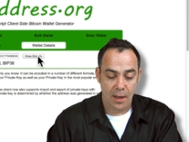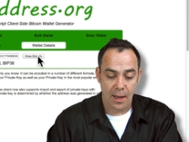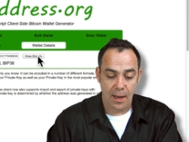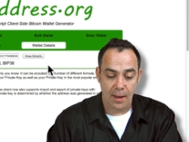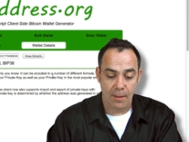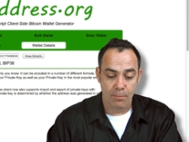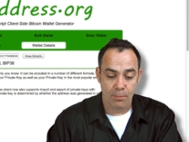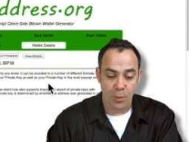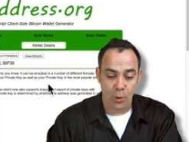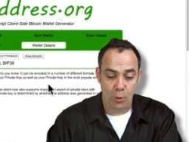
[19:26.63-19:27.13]

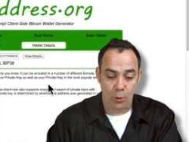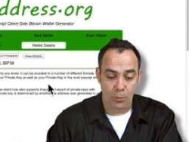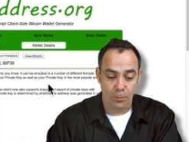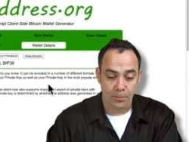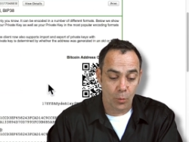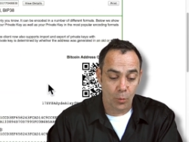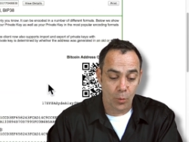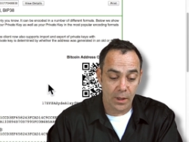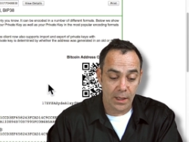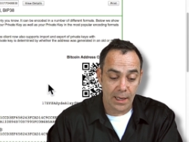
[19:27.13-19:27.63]
And boom,
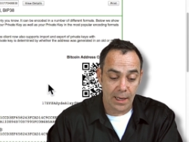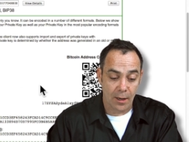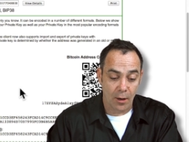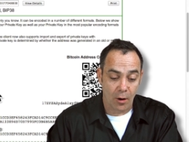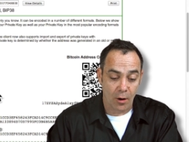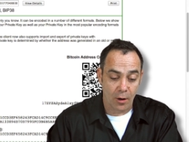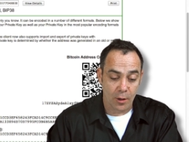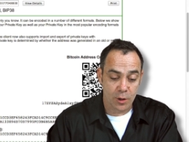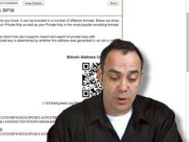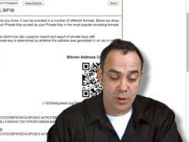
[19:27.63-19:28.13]
we get
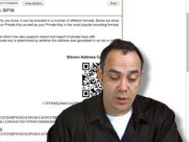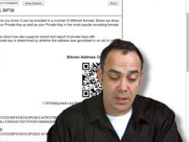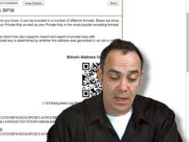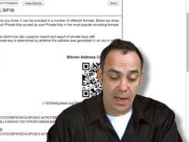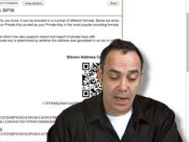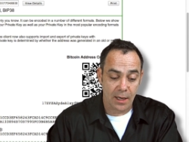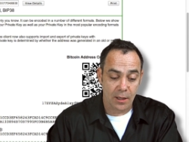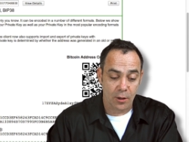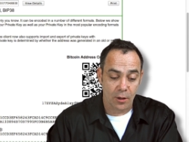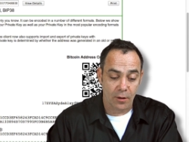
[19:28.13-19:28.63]
our
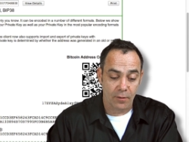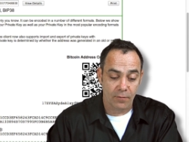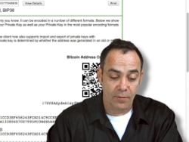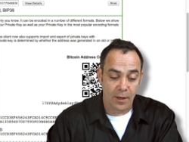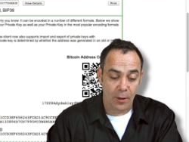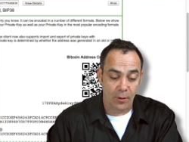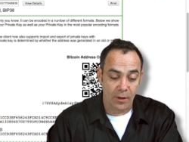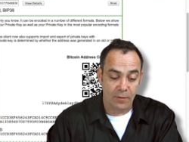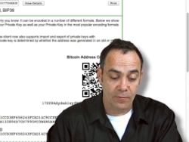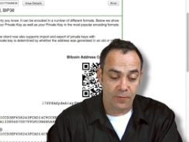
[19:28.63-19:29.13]
standard,
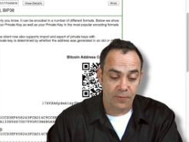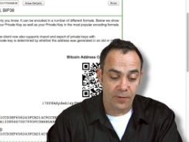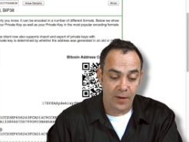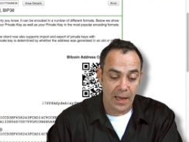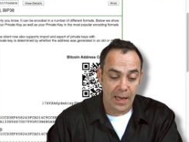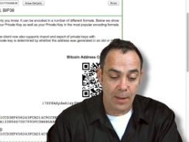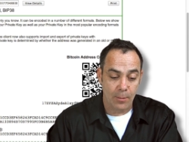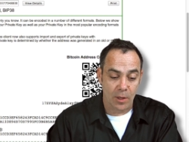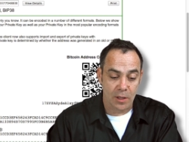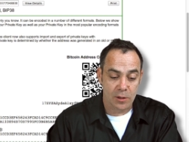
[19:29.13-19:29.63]
very
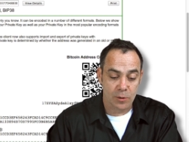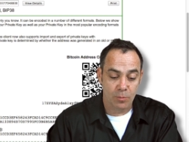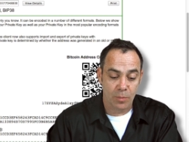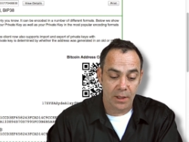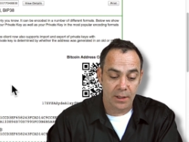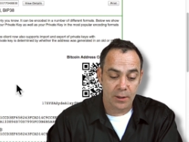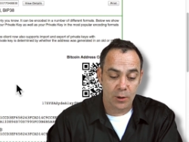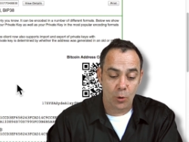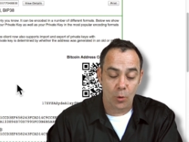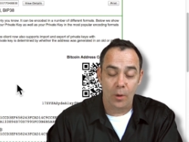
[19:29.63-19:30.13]
famous
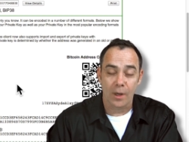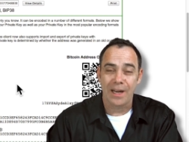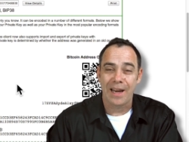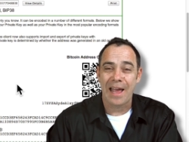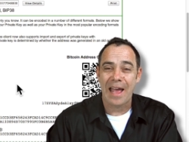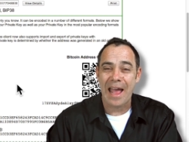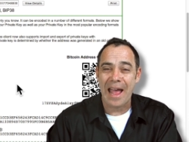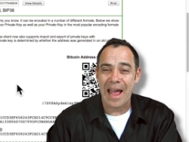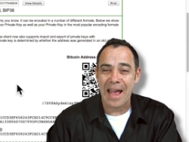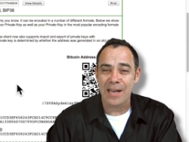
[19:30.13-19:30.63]
Bitcoin
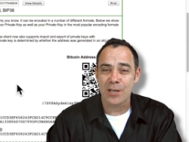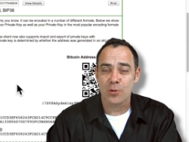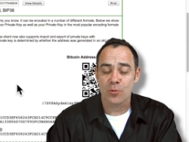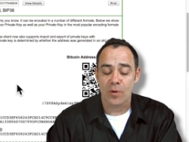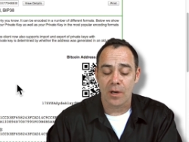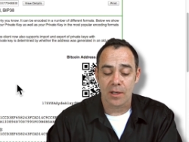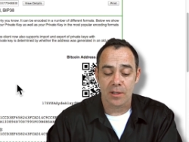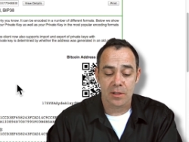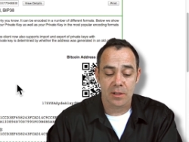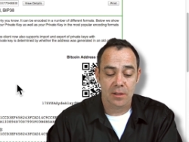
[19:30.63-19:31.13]

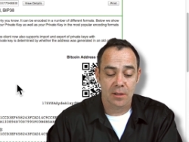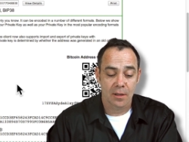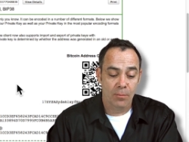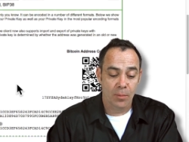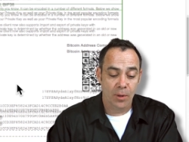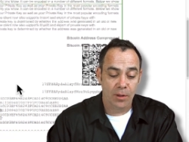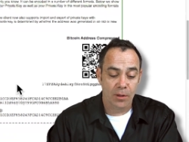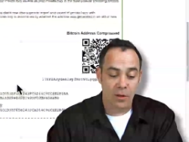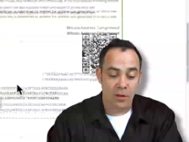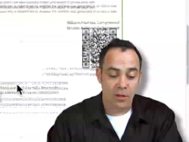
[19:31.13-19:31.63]
address.
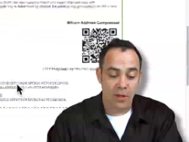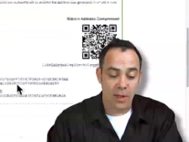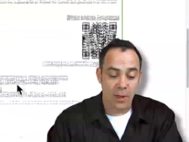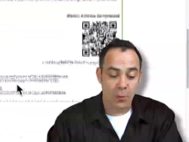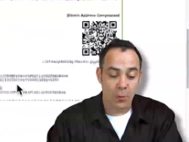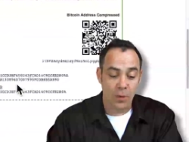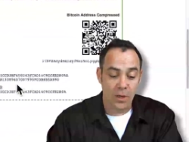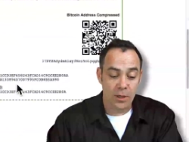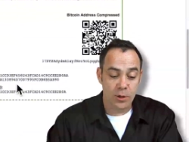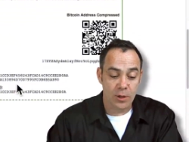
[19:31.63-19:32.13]
But the
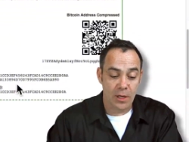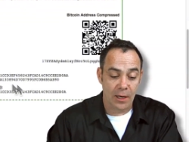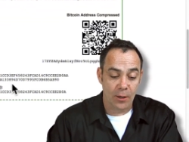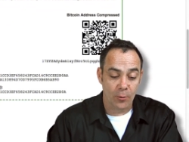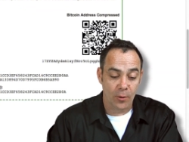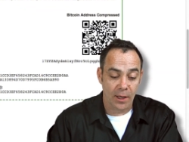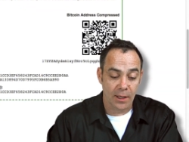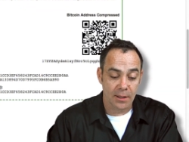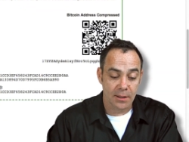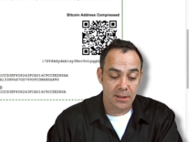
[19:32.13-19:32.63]
thing we
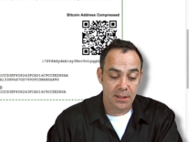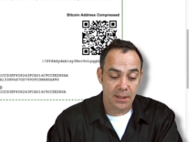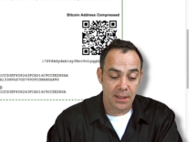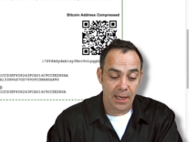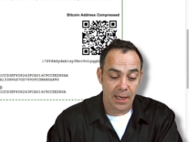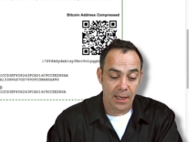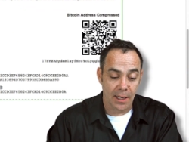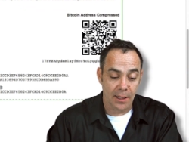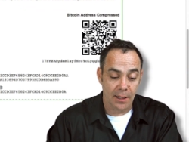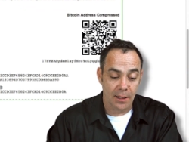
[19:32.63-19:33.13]
generated
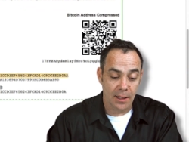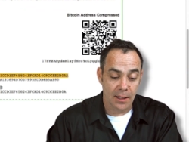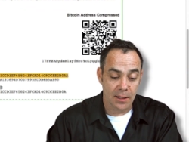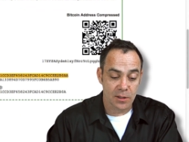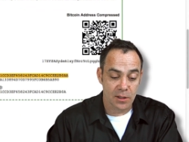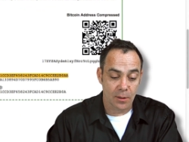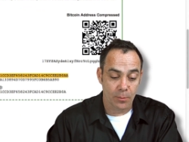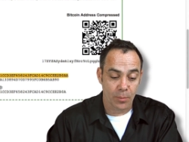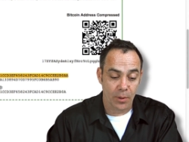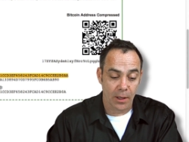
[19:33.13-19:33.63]
today
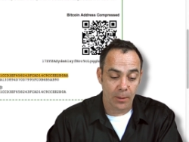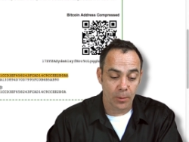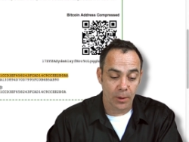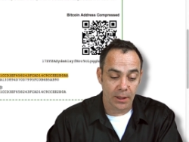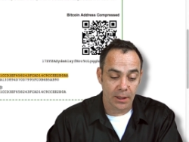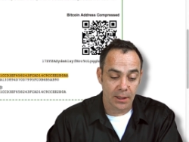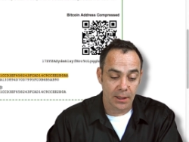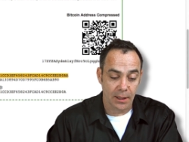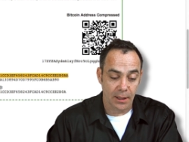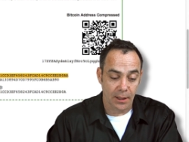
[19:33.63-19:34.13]
is the
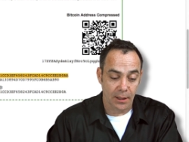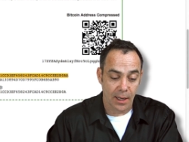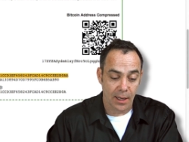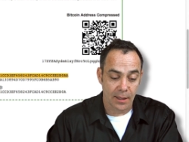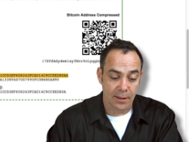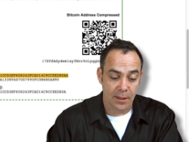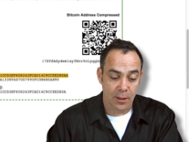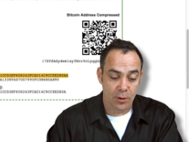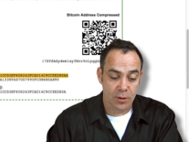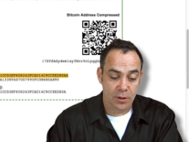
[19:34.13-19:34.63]
public key.
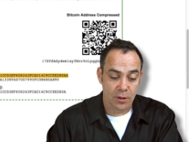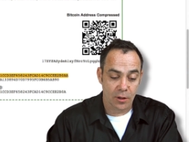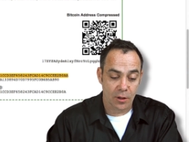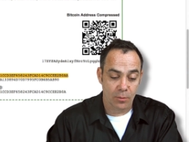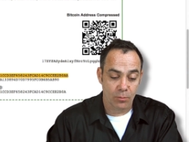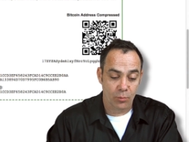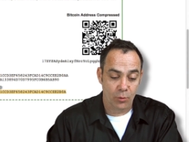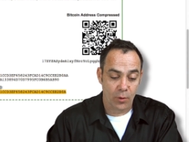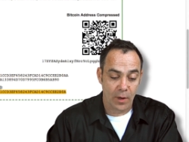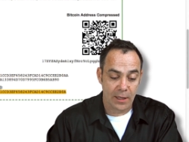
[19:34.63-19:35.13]
And there's the
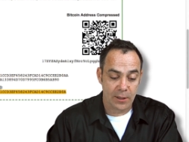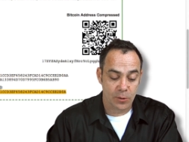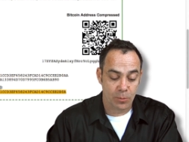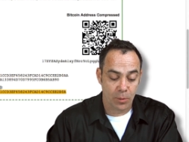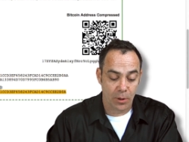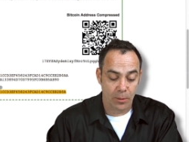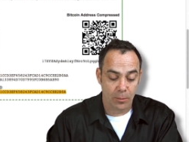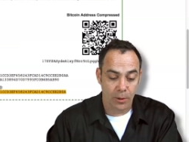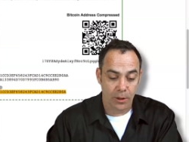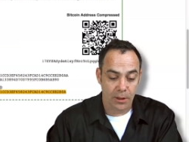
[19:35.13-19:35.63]
compressed
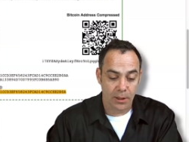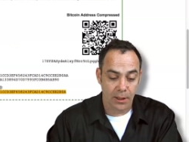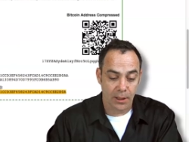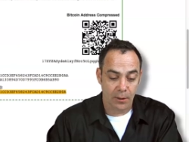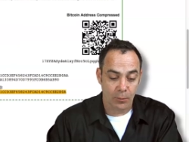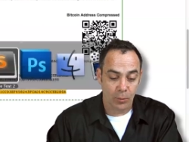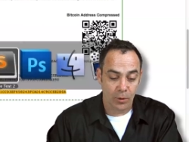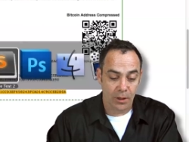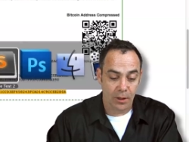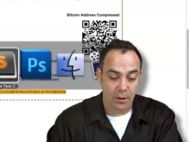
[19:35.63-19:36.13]
public key.
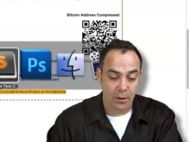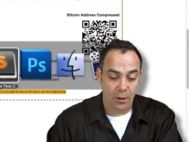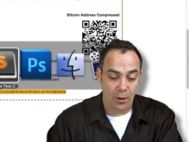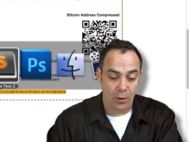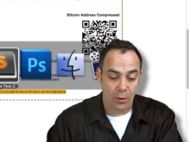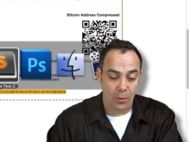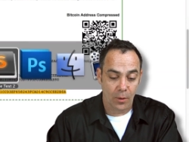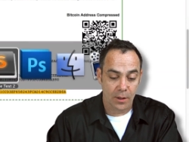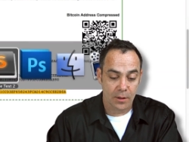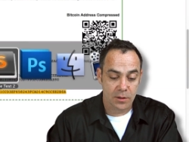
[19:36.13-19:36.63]
And we can
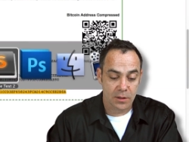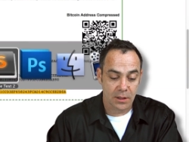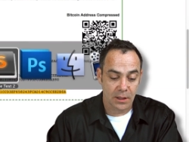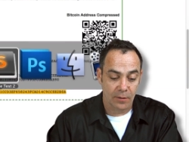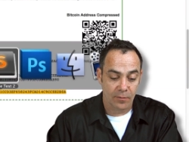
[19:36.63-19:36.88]
go and see